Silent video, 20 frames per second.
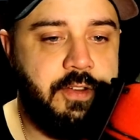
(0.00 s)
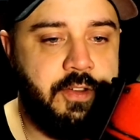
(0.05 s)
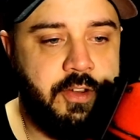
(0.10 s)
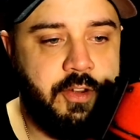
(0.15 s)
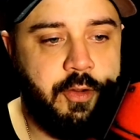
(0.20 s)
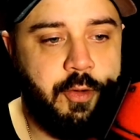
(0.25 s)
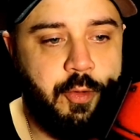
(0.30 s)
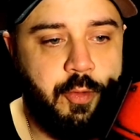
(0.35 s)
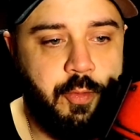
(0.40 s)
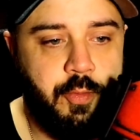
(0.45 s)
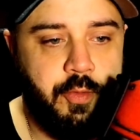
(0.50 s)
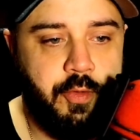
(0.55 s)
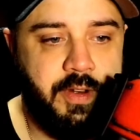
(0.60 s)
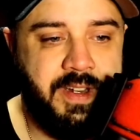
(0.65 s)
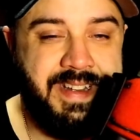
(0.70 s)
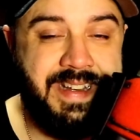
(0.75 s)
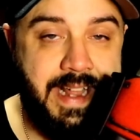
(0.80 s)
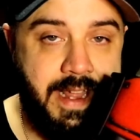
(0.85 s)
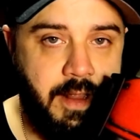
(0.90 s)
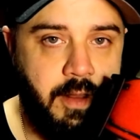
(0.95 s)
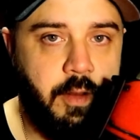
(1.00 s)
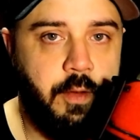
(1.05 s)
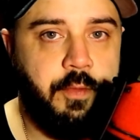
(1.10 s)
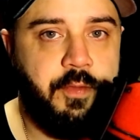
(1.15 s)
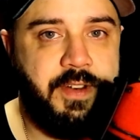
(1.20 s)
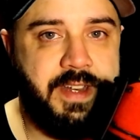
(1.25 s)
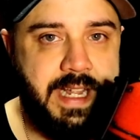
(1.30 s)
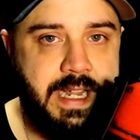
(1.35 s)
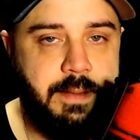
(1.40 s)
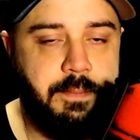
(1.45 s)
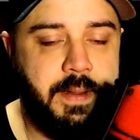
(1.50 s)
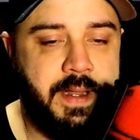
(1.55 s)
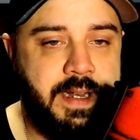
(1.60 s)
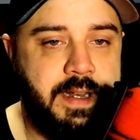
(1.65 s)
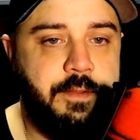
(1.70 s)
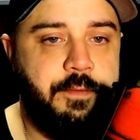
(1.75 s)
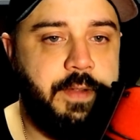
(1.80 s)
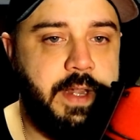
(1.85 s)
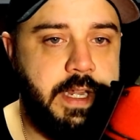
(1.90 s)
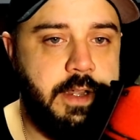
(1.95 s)
to delve deep
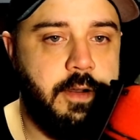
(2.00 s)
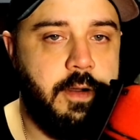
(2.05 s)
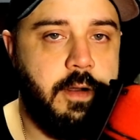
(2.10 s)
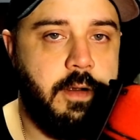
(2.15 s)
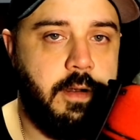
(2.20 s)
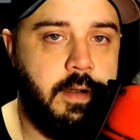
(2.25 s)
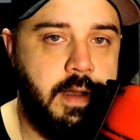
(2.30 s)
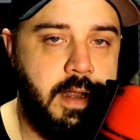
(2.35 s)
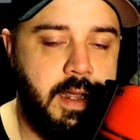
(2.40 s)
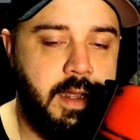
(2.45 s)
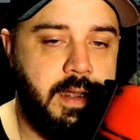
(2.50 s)
into VR.